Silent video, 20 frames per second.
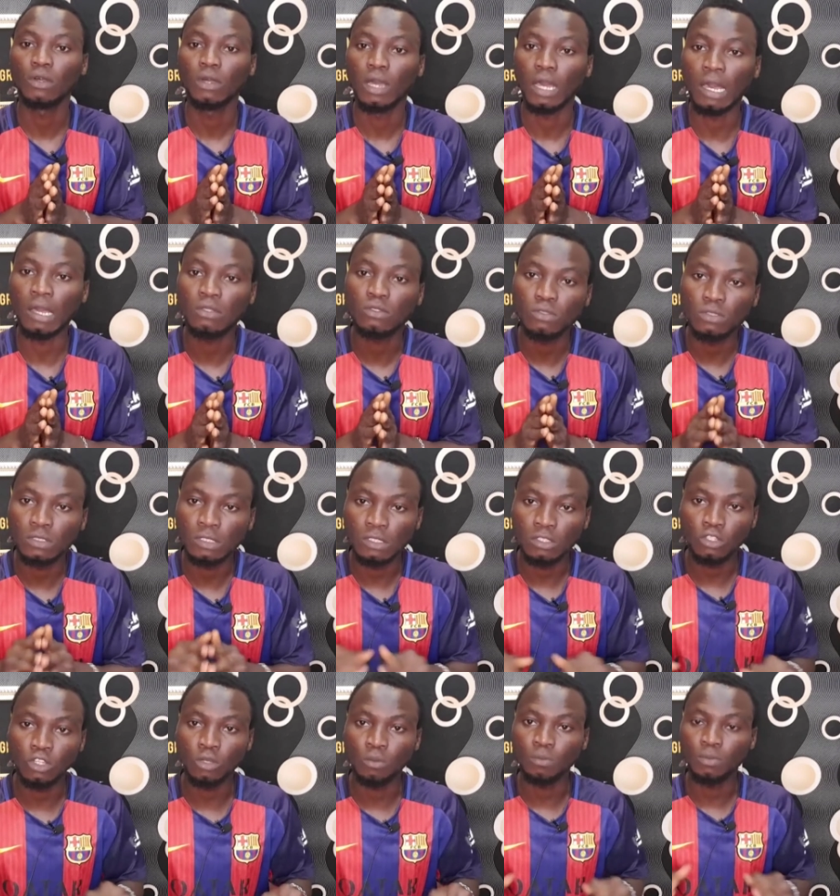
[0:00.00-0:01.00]
how to set
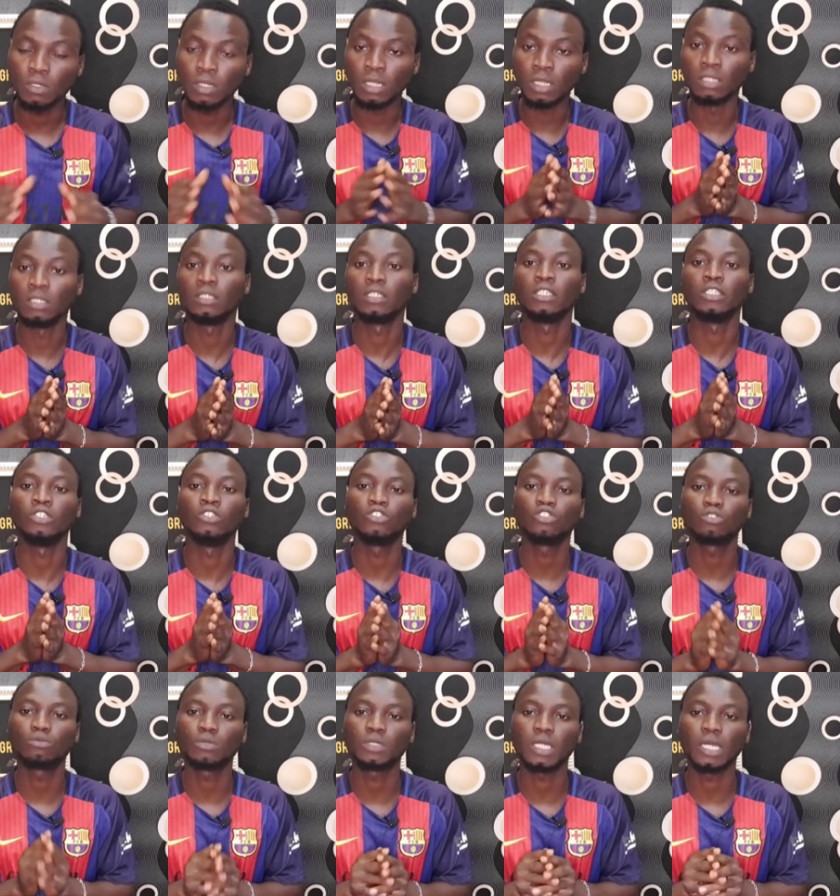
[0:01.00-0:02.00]
up a
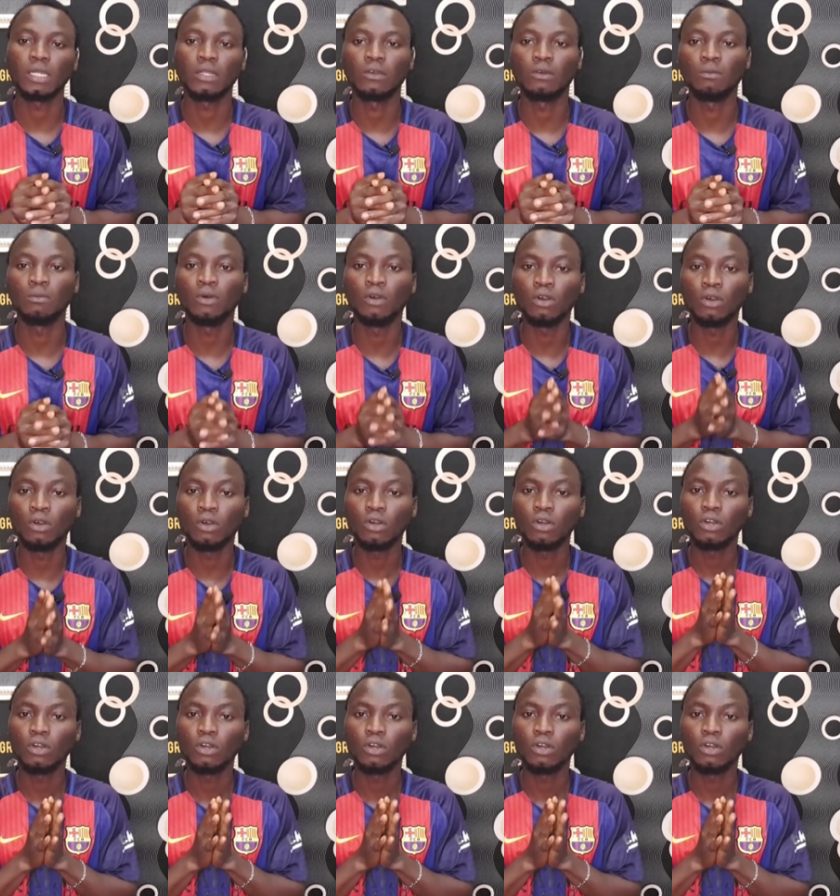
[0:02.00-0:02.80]
YouTube channel, but